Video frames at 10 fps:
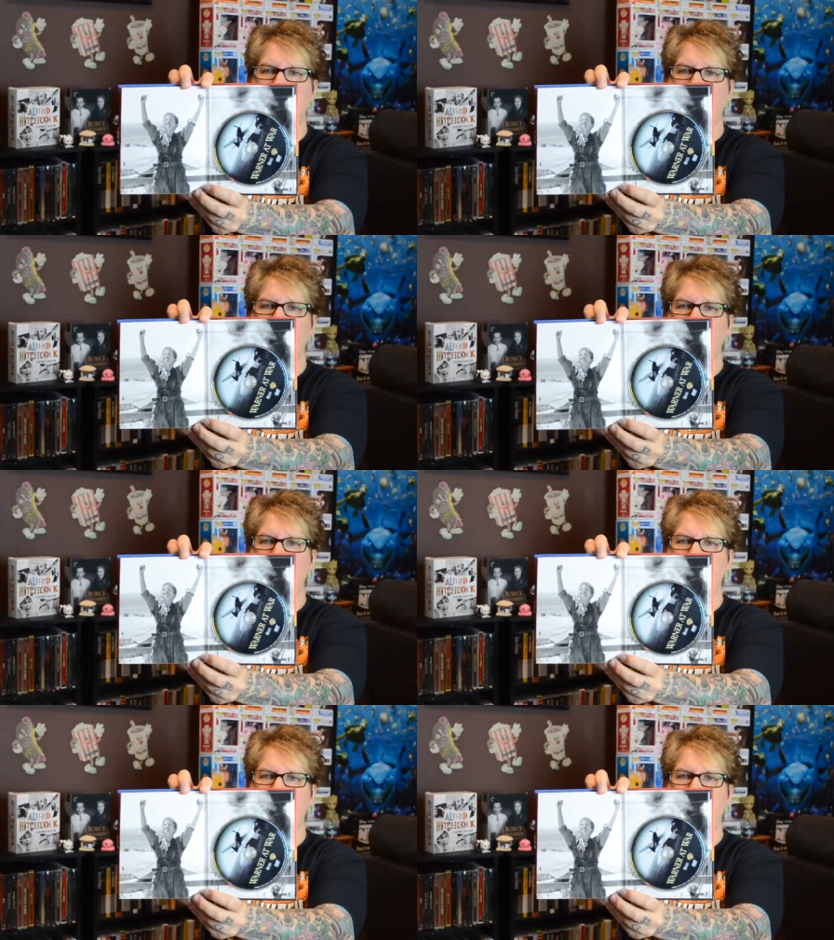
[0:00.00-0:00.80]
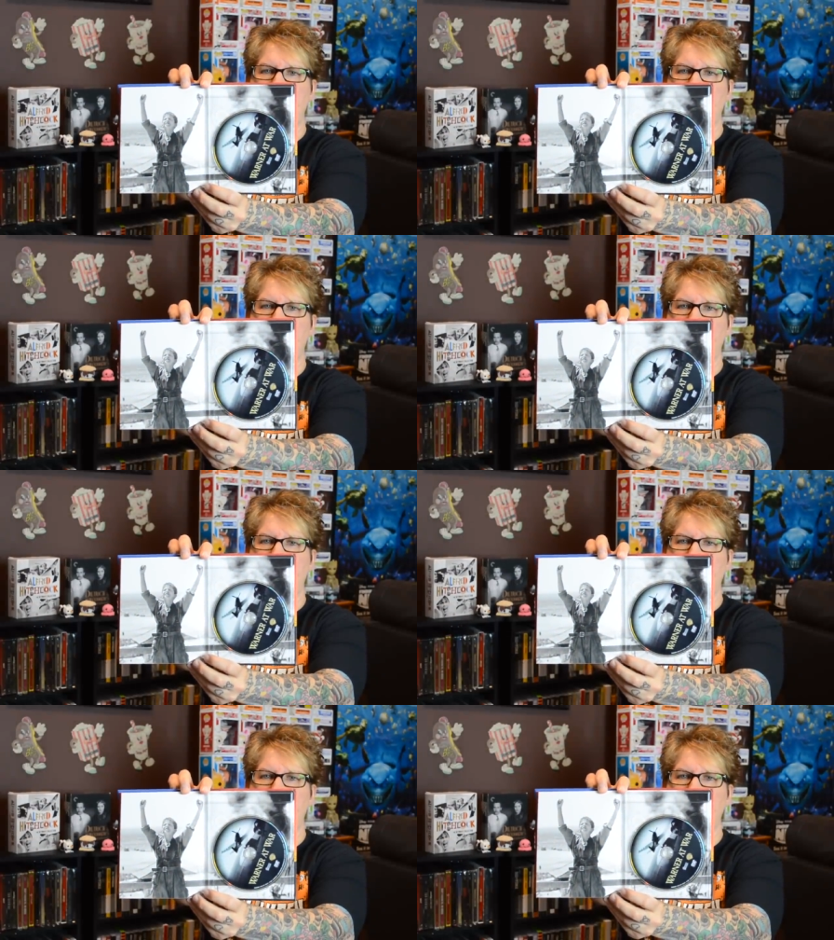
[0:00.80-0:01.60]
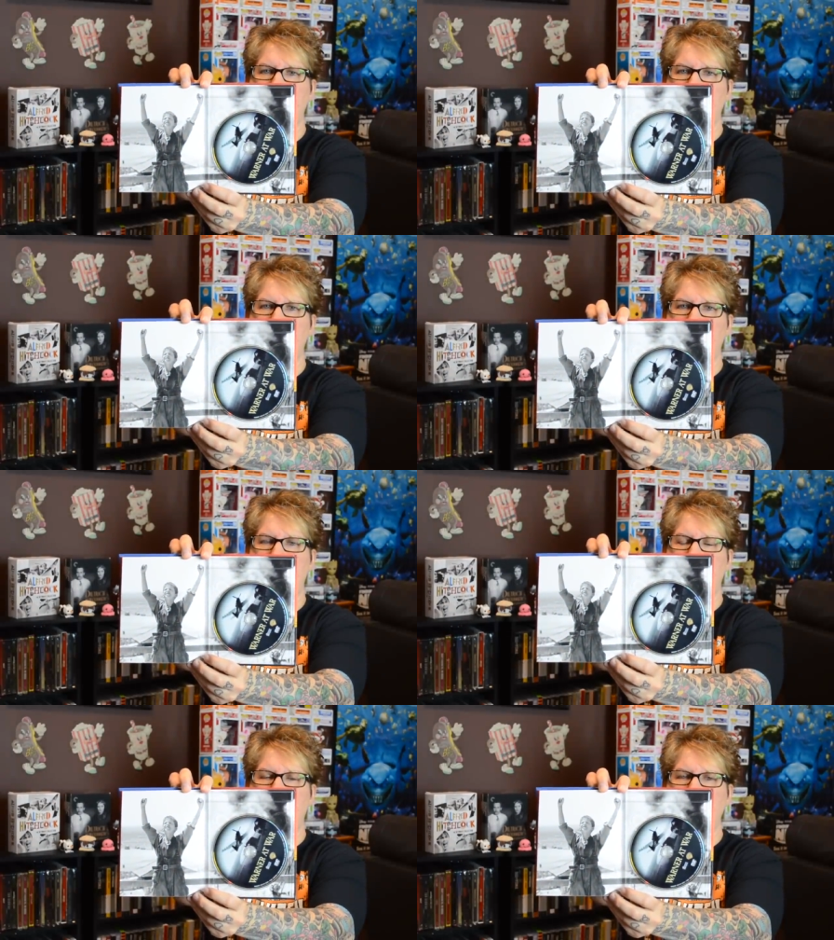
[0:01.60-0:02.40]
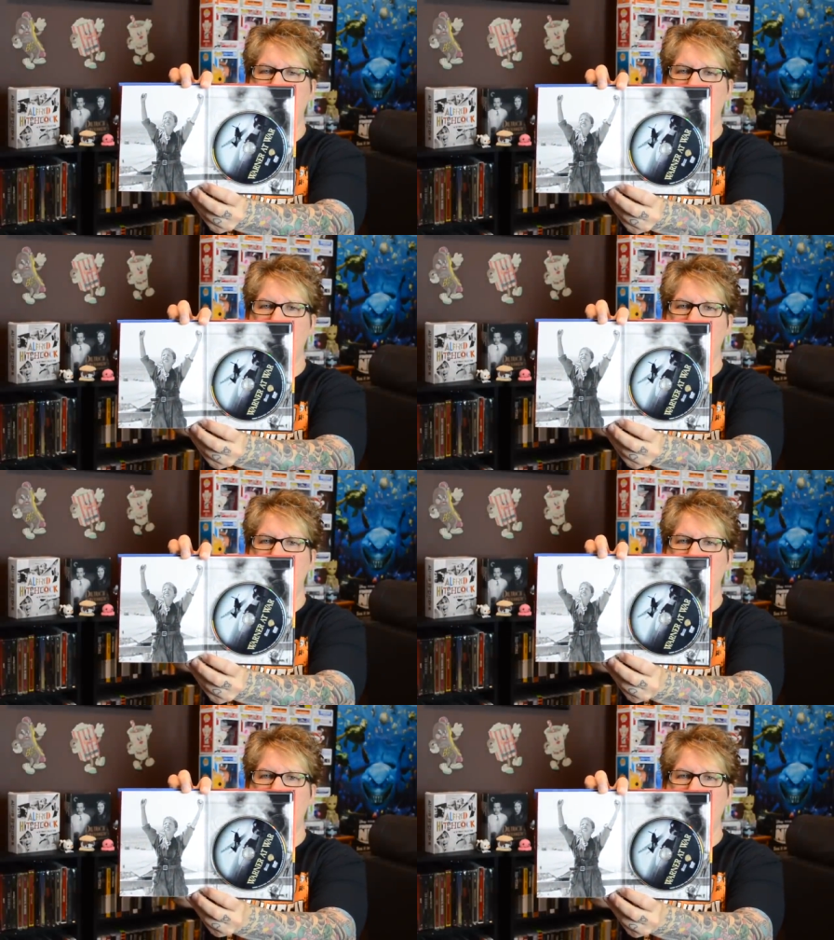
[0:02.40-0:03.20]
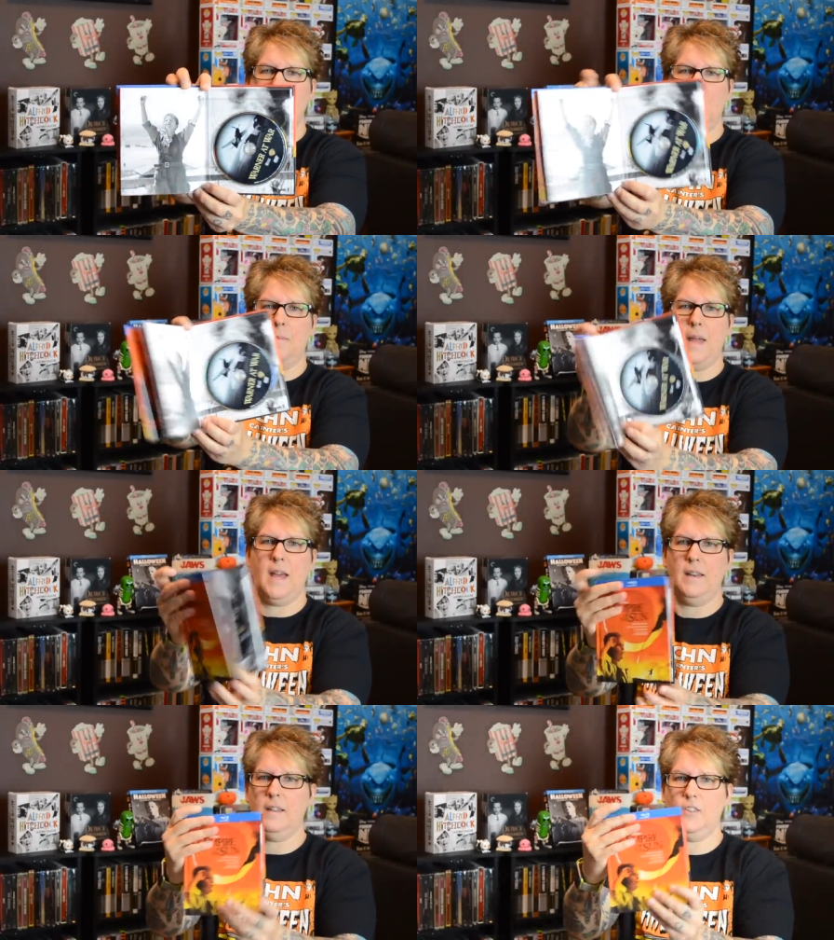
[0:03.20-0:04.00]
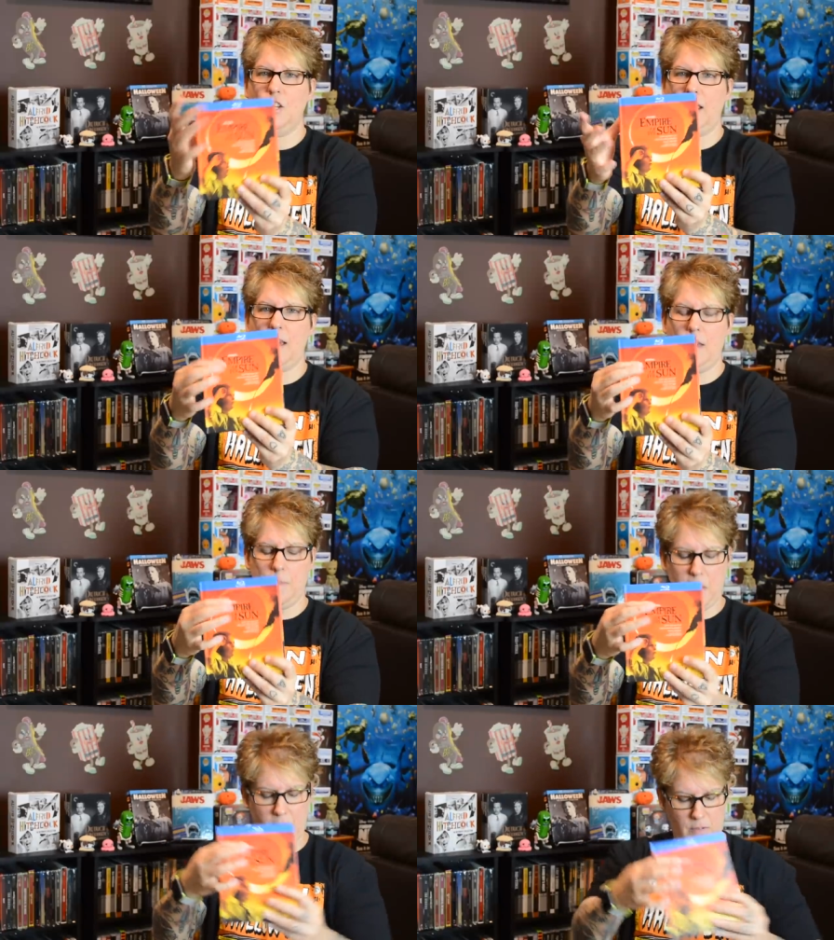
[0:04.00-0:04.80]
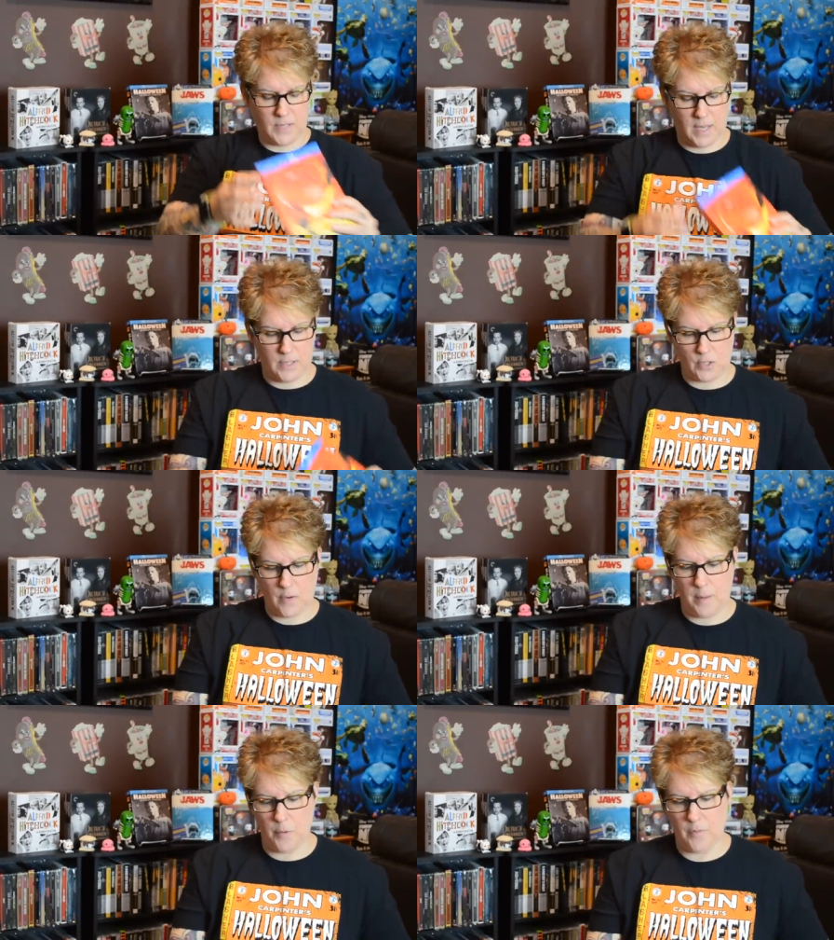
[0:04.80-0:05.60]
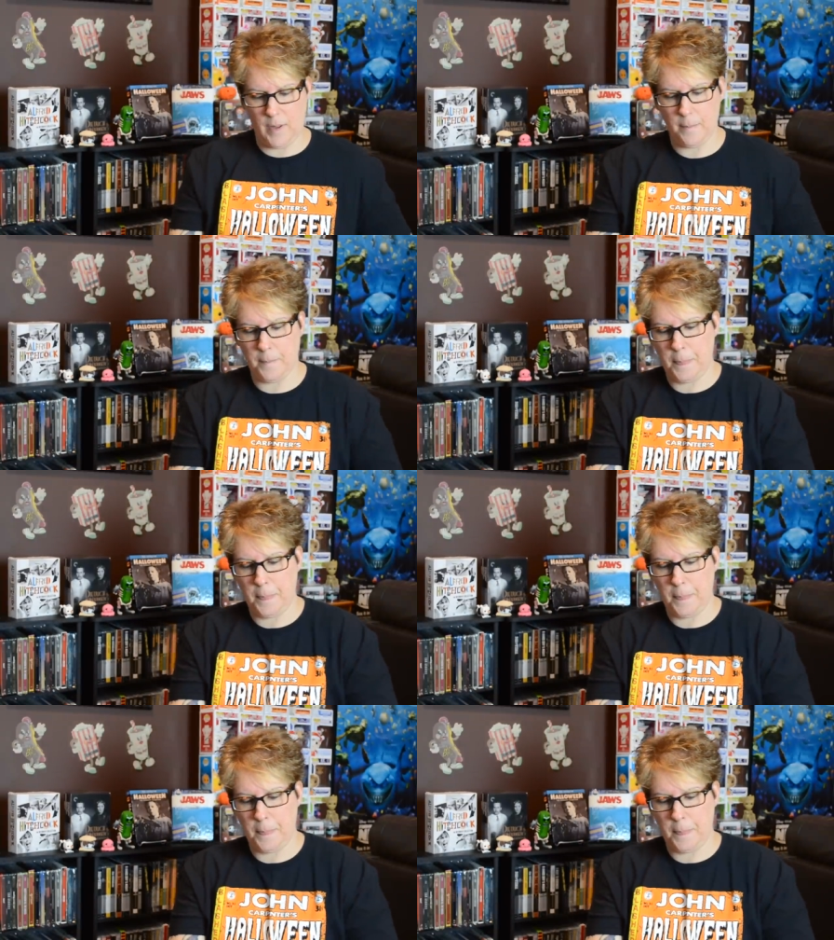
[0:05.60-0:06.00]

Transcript: Christian Bale there on the end. But if you want to see Christian Bale as a young man, check out Empire of the Sun. It's a great movie.